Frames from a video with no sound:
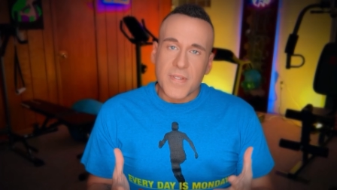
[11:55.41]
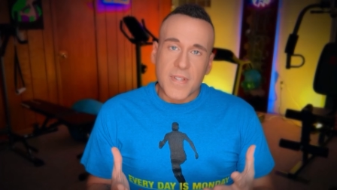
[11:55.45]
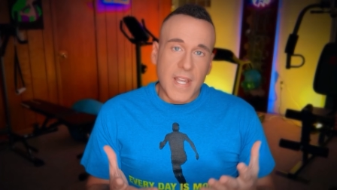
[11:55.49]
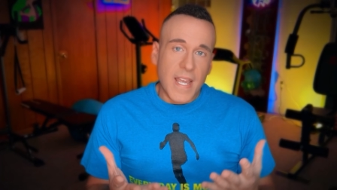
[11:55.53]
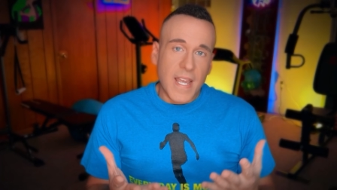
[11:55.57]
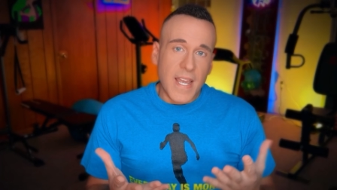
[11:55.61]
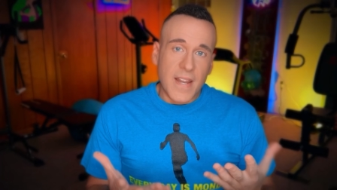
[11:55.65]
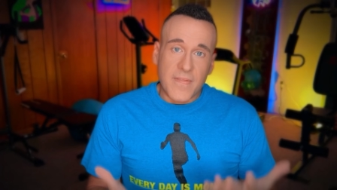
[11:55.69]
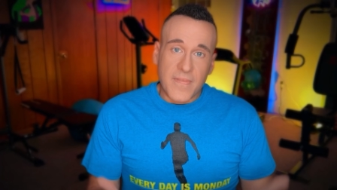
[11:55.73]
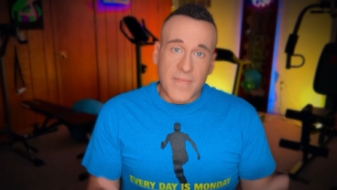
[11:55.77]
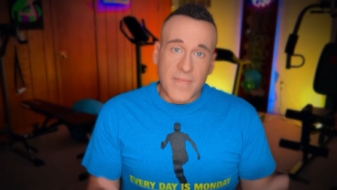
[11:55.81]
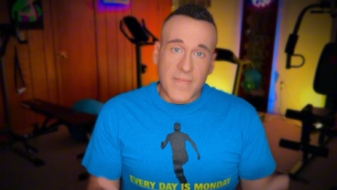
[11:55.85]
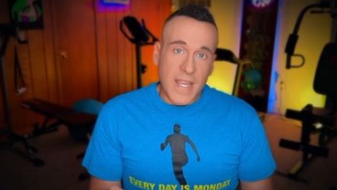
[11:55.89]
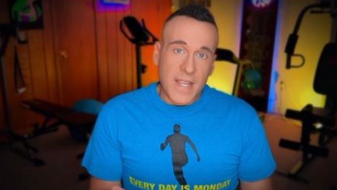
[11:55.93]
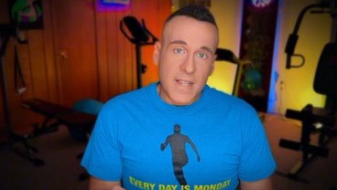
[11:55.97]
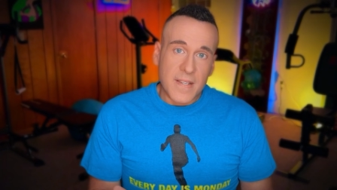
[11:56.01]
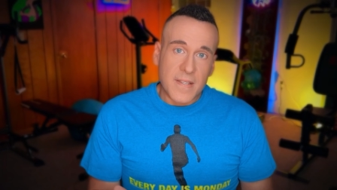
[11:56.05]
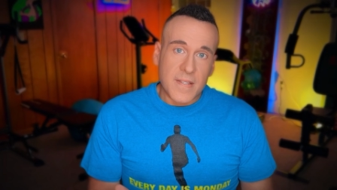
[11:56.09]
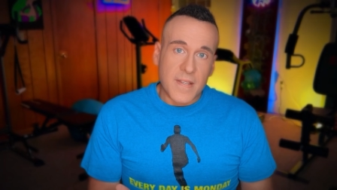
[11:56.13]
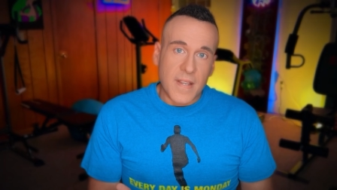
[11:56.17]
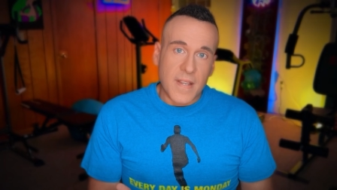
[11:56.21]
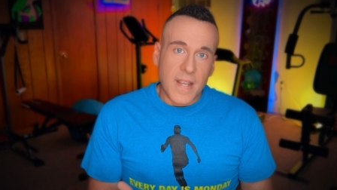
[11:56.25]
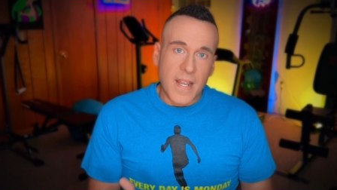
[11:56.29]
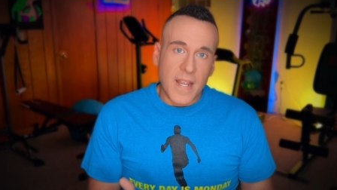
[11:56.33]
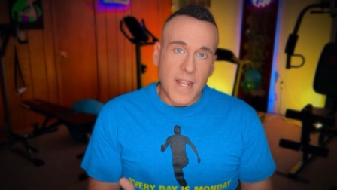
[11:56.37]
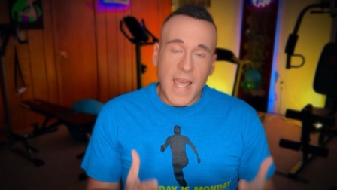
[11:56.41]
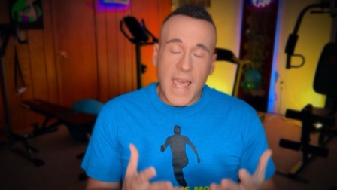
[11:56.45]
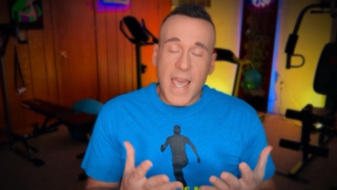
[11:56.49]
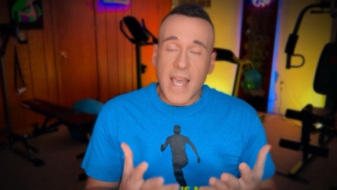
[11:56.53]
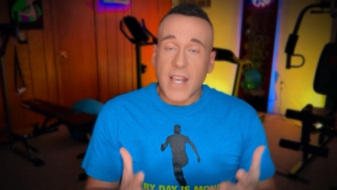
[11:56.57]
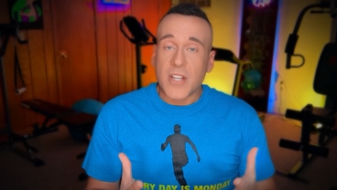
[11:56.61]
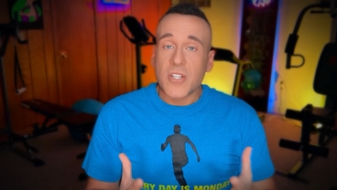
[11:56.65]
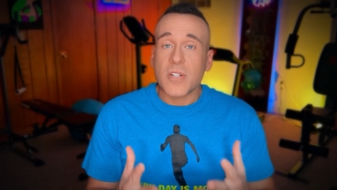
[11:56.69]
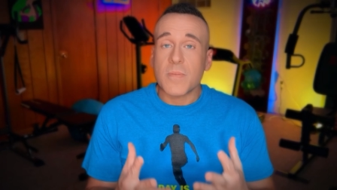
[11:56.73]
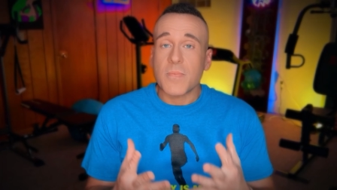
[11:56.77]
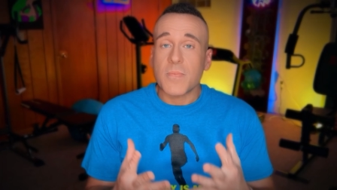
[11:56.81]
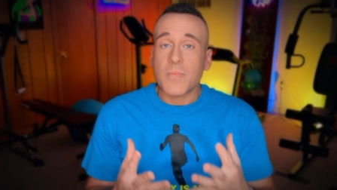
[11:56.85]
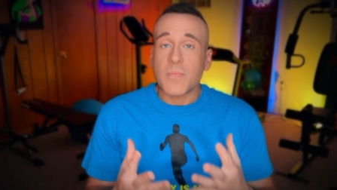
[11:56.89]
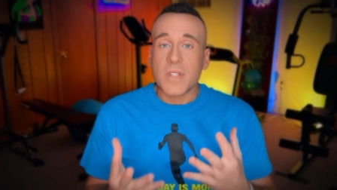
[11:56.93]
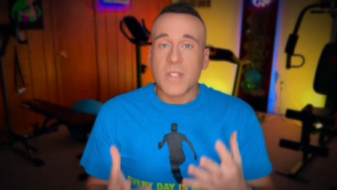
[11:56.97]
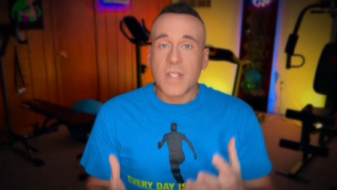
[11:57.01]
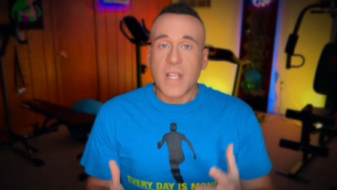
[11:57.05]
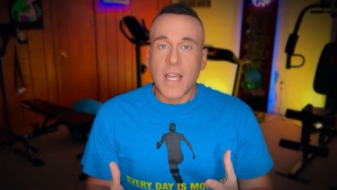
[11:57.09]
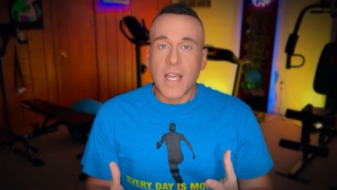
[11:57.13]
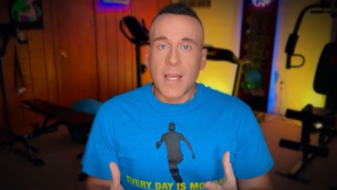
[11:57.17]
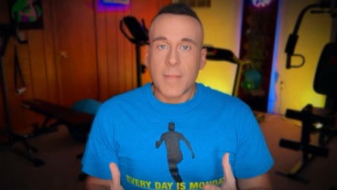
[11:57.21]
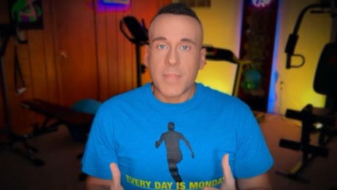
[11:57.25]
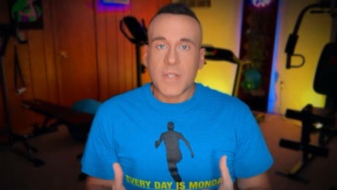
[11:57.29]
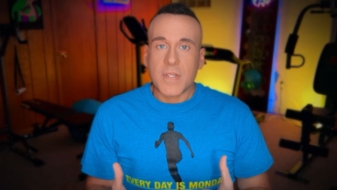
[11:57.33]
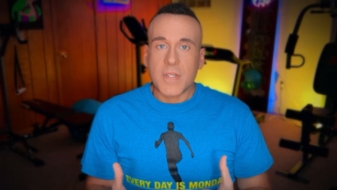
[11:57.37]
advice and actionable
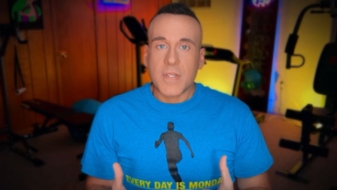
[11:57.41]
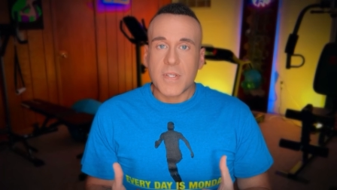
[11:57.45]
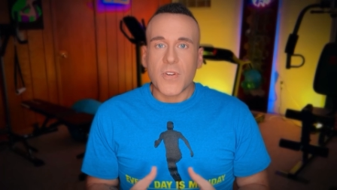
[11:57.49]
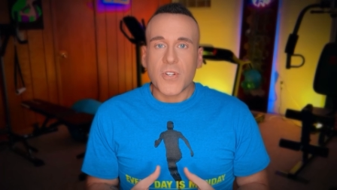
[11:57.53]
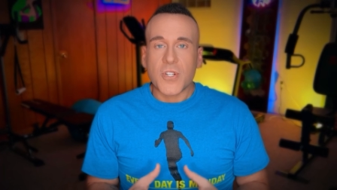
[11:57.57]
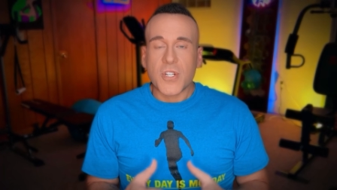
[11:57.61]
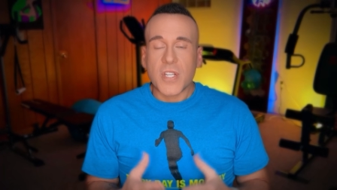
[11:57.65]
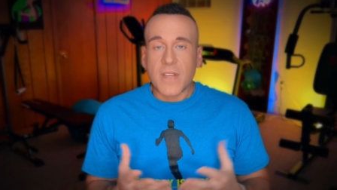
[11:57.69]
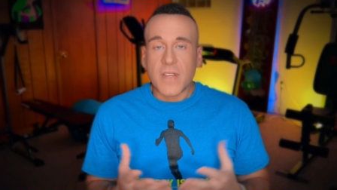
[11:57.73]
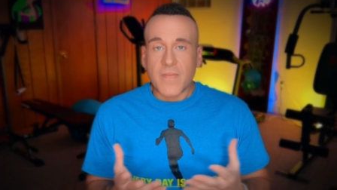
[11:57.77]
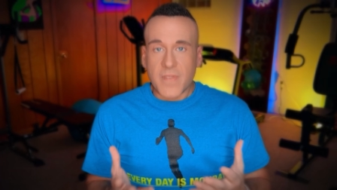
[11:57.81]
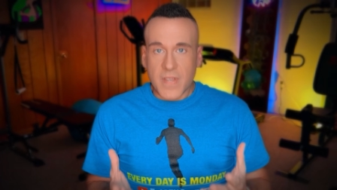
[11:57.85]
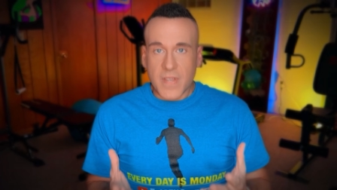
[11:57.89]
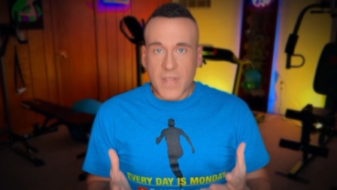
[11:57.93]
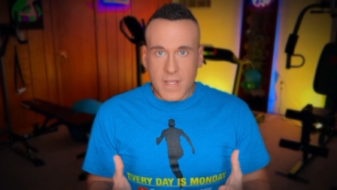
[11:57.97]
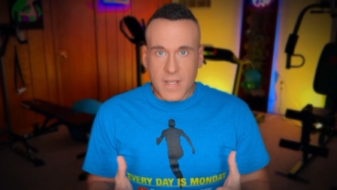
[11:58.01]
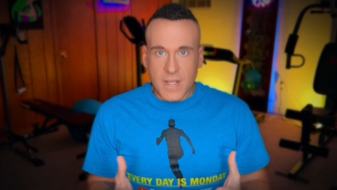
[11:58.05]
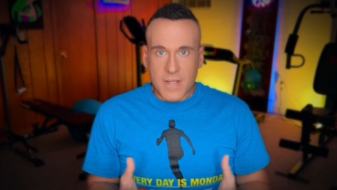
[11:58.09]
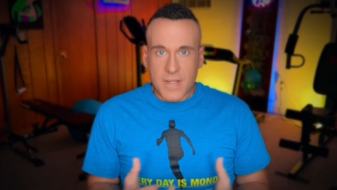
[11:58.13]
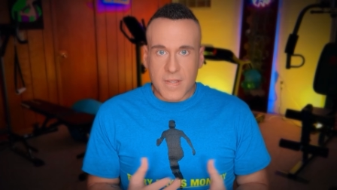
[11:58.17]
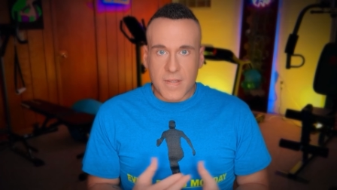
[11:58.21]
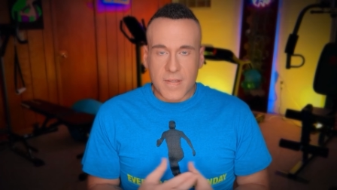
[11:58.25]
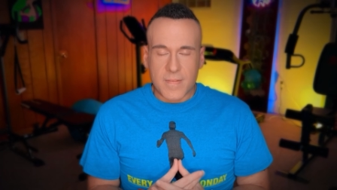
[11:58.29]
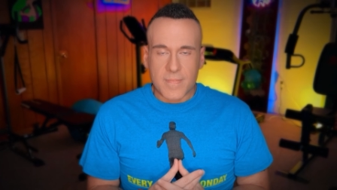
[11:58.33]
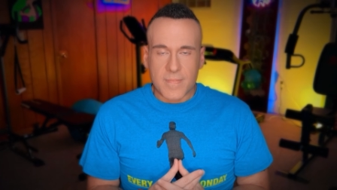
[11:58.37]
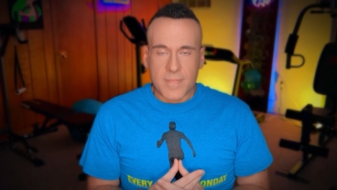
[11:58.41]
steps for achieving this.